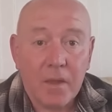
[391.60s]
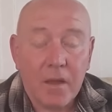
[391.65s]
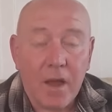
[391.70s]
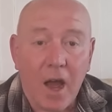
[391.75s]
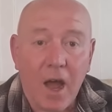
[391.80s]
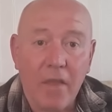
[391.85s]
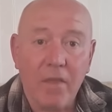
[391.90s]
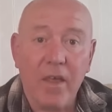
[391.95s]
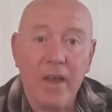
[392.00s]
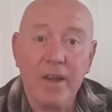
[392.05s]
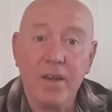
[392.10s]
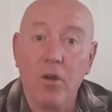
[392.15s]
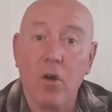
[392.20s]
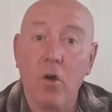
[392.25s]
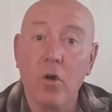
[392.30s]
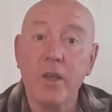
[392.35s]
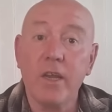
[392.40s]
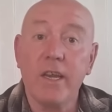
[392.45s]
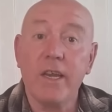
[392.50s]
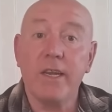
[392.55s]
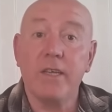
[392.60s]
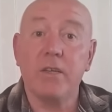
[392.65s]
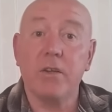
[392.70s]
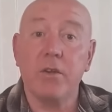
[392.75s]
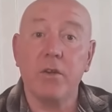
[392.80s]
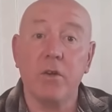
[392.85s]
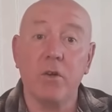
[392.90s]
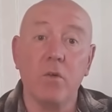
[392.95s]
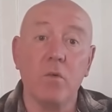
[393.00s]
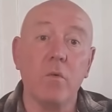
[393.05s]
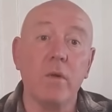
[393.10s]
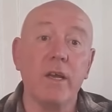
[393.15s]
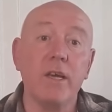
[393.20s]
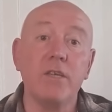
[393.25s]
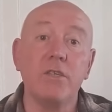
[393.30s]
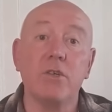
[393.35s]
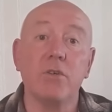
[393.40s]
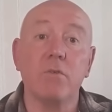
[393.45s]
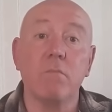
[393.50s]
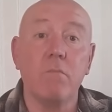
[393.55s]
And then all you need to do is
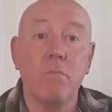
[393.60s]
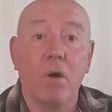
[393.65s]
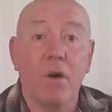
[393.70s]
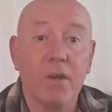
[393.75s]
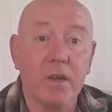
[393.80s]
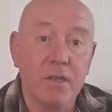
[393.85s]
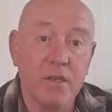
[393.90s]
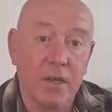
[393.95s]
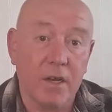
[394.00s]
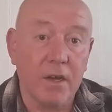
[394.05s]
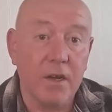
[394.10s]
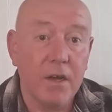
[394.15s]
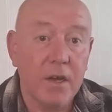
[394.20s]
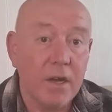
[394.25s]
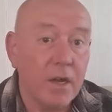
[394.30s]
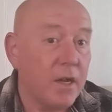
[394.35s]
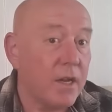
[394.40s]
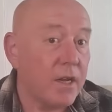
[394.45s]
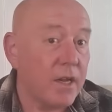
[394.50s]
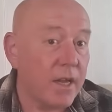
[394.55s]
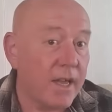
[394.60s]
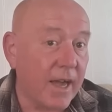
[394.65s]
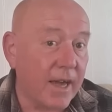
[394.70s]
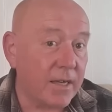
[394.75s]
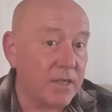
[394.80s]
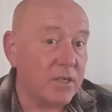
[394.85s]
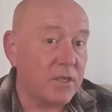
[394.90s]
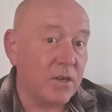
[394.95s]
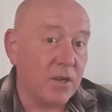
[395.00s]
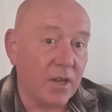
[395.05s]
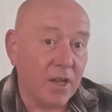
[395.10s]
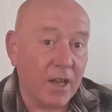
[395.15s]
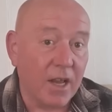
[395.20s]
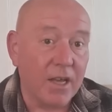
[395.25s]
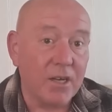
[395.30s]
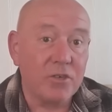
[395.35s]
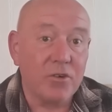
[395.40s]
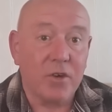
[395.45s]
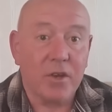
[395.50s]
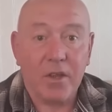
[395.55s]
just monitor your gas and
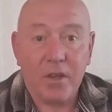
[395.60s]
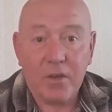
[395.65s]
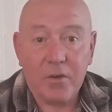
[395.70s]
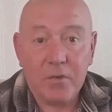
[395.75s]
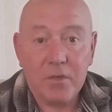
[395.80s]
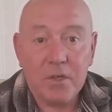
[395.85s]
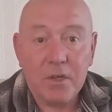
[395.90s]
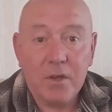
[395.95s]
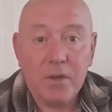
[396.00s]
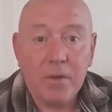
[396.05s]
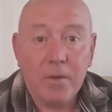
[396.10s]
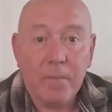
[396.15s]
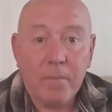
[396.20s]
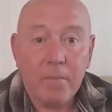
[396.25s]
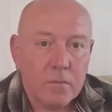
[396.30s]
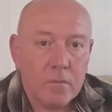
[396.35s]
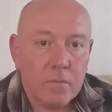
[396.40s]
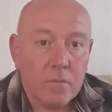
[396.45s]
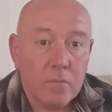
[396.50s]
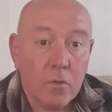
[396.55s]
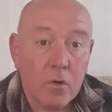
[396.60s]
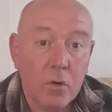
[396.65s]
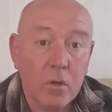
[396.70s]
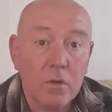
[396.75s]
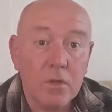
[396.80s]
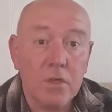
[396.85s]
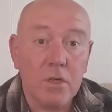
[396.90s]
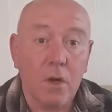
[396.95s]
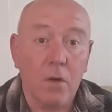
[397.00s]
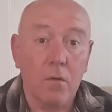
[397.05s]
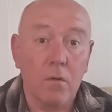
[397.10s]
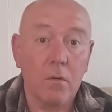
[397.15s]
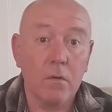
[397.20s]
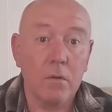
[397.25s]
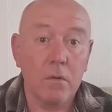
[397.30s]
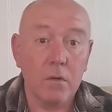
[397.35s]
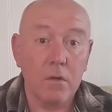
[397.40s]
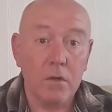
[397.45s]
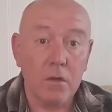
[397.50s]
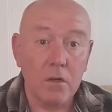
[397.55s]
electric use. We're also
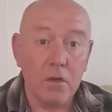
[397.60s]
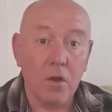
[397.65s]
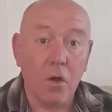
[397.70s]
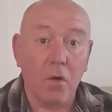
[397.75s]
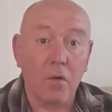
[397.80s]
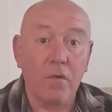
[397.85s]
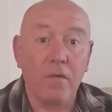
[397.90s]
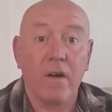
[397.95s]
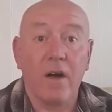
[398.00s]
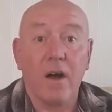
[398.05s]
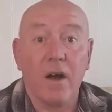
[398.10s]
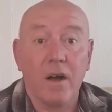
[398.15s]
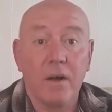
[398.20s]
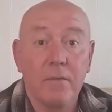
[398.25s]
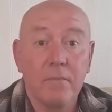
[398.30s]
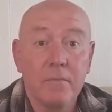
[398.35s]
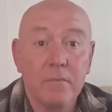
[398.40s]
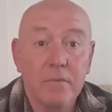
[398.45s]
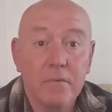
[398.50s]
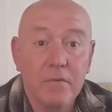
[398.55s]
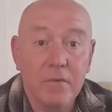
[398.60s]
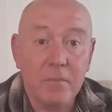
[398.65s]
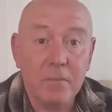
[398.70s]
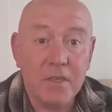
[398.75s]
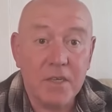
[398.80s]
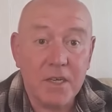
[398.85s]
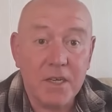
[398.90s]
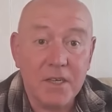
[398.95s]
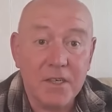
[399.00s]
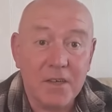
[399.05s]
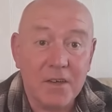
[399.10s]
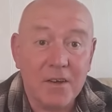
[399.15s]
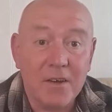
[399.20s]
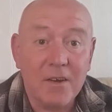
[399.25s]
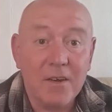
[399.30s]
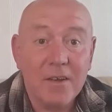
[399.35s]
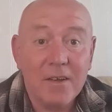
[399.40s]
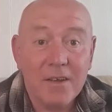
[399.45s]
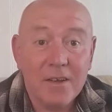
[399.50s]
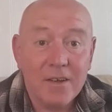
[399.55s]
not far from seaside,
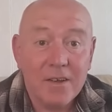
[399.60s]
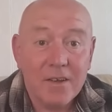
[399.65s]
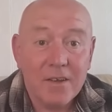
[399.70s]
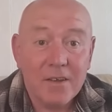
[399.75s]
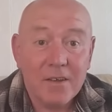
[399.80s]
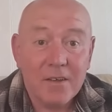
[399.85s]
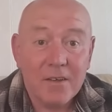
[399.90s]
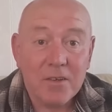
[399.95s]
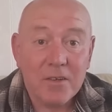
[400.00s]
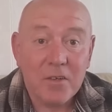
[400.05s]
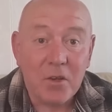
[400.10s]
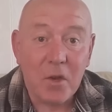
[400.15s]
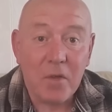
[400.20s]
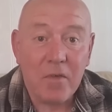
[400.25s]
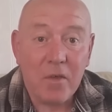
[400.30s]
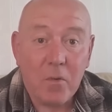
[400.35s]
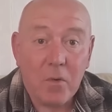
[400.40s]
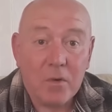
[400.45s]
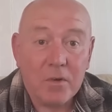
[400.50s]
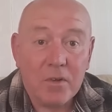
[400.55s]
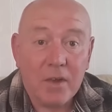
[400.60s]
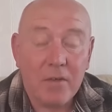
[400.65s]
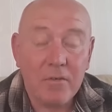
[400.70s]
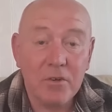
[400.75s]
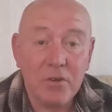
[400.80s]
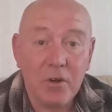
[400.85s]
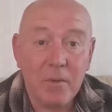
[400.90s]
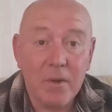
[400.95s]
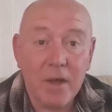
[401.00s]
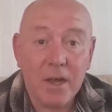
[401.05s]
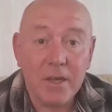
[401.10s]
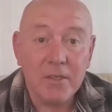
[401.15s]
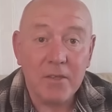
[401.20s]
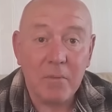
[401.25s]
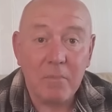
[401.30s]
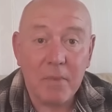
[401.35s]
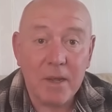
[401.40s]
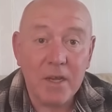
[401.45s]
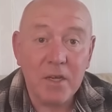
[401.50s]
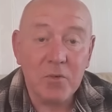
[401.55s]
so if you want to have a trip down to the
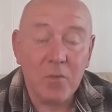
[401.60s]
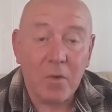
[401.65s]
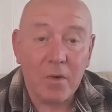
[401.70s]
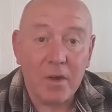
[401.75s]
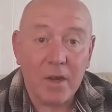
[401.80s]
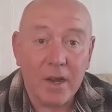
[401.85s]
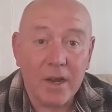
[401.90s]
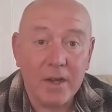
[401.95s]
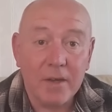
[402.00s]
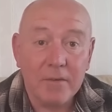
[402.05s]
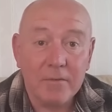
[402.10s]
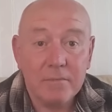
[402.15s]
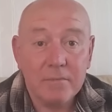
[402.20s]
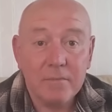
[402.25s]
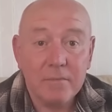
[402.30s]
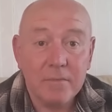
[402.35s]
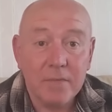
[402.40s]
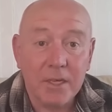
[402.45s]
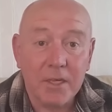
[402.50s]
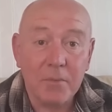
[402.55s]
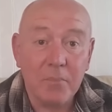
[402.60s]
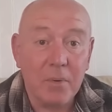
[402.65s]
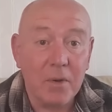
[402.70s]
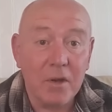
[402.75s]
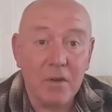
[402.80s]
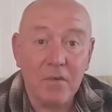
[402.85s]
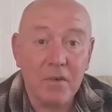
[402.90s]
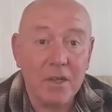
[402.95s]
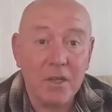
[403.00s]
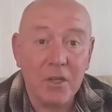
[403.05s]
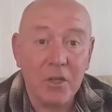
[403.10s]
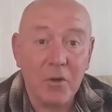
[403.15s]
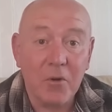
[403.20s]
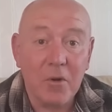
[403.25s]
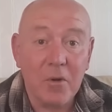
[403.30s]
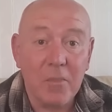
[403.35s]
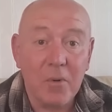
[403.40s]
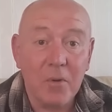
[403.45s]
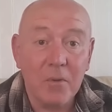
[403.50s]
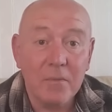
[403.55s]
beach one day, that's perfectly
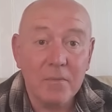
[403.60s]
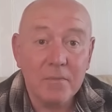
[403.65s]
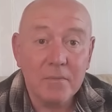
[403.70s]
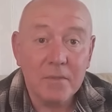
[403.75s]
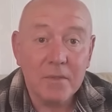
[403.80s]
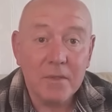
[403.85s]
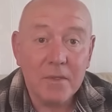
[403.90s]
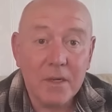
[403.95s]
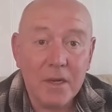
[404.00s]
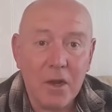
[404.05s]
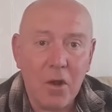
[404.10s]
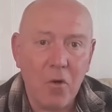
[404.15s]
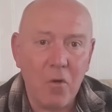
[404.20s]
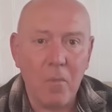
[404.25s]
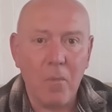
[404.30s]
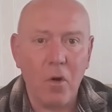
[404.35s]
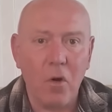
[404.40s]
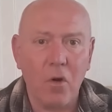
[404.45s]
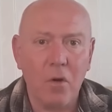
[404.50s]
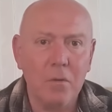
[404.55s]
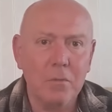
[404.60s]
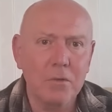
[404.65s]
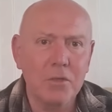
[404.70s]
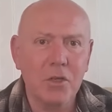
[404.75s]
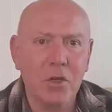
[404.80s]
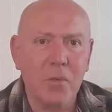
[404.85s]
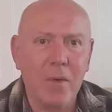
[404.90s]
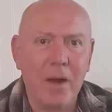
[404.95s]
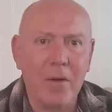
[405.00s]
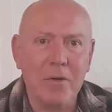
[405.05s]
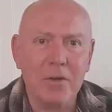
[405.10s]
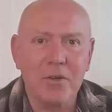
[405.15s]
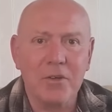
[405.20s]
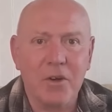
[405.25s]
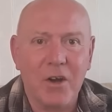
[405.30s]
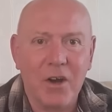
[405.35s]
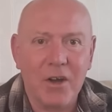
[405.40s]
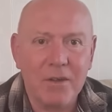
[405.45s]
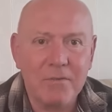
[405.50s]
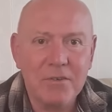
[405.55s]
doable. No more 2-hour
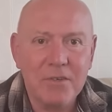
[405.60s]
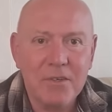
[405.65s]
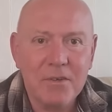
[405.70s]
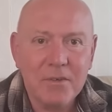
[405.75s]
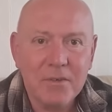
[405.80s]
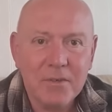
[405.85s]
drives,